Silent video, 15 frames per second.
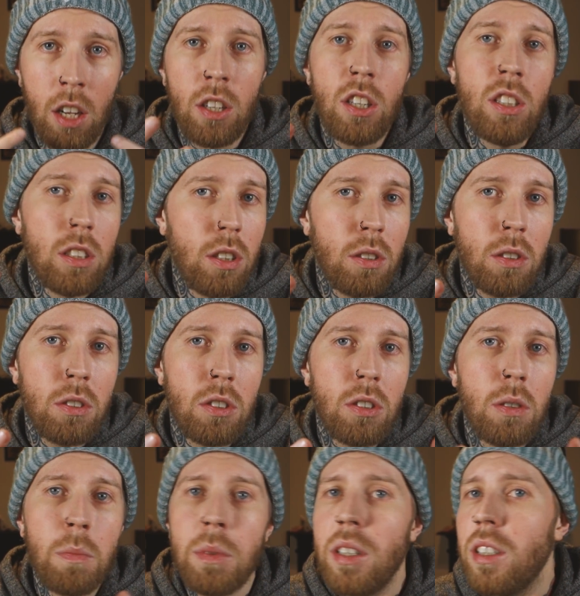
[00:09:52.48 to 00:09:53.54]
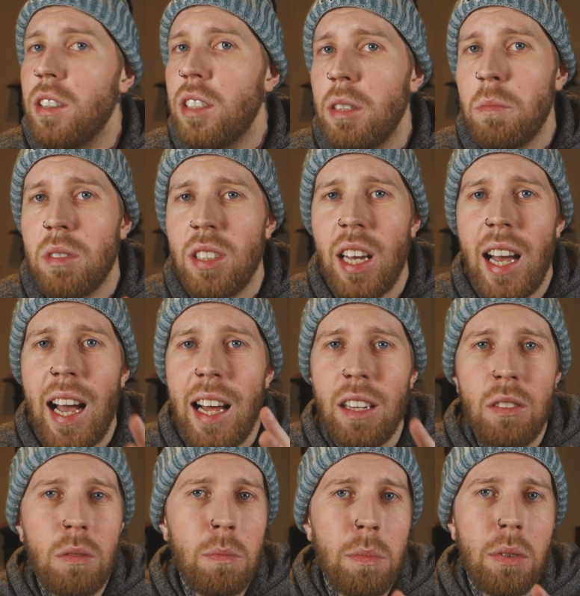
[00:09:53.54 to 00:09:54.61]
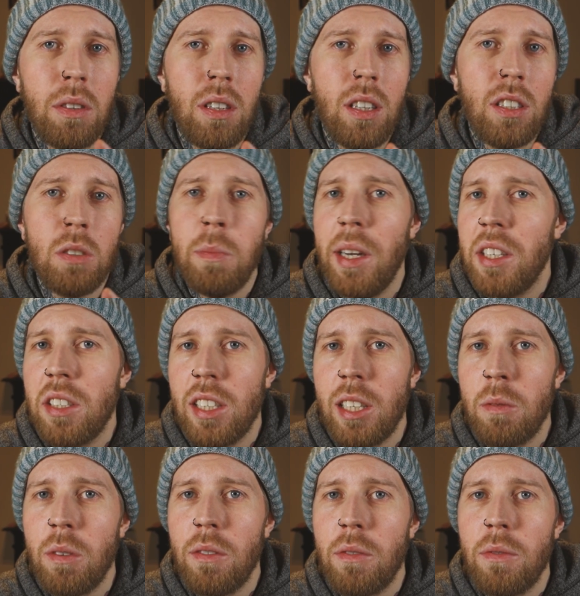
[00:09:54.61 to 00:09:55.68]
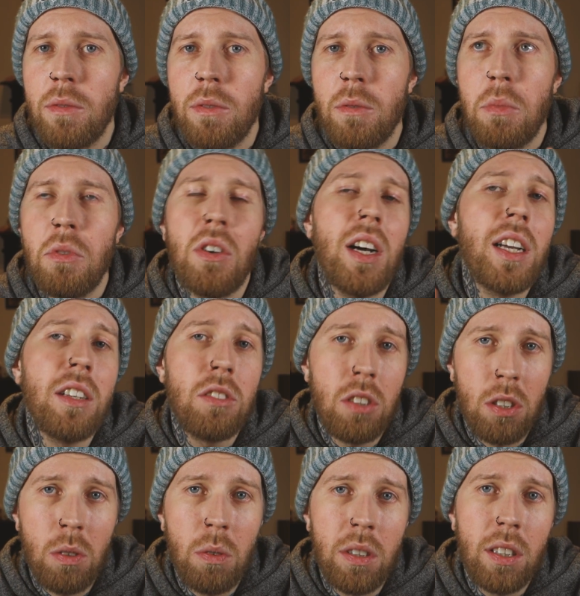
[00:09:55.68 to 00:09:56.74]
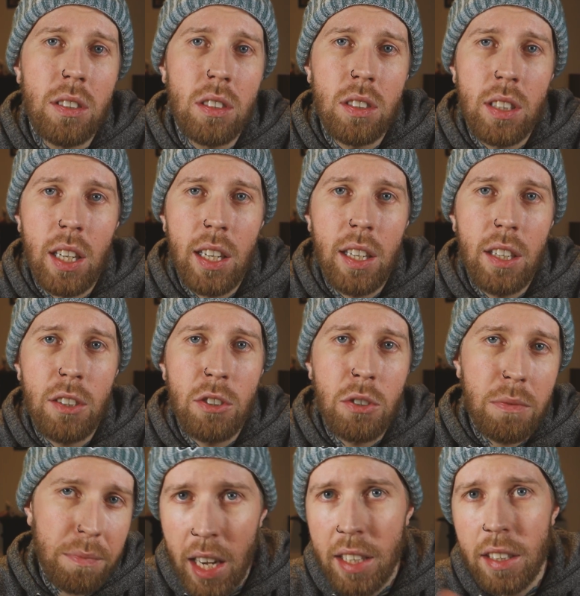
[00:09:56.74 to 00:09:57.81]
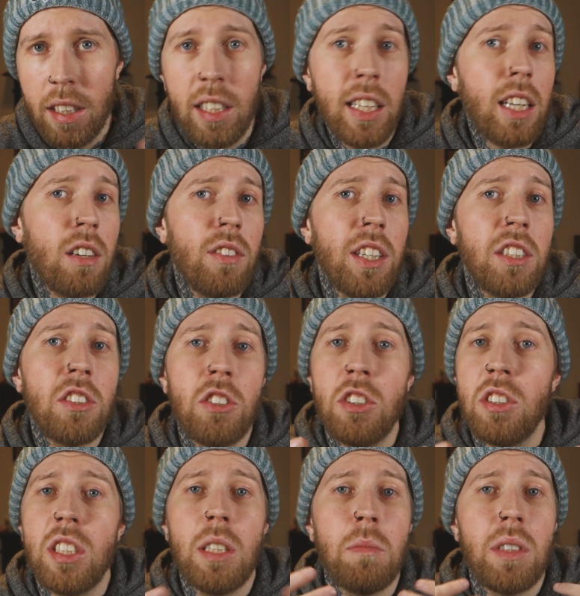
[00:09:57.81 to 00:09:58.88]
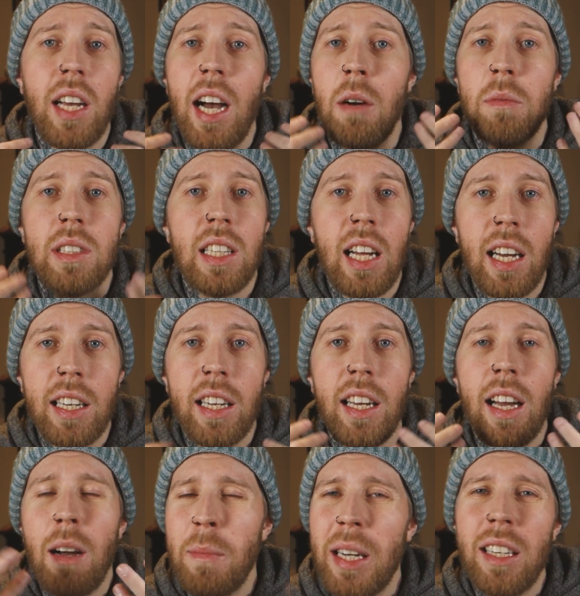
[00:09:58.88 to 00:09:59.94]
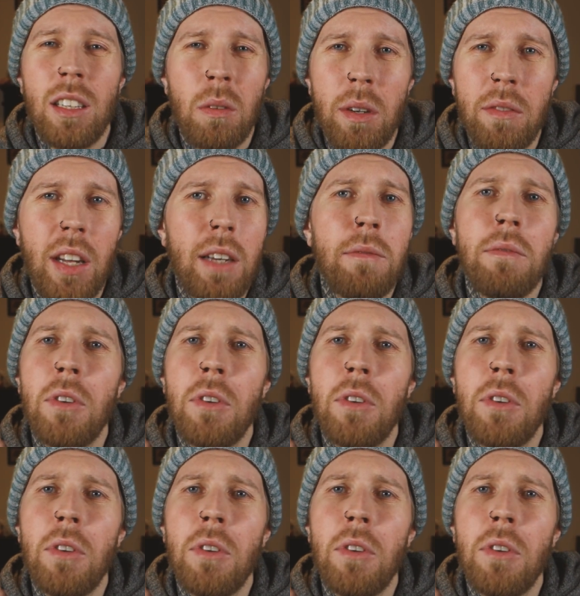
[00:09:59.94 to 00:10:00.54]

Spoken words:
your lungs up. It seems to help, especially with prior to going on stage, and the licorice just seems to help line it. I mean, I know even like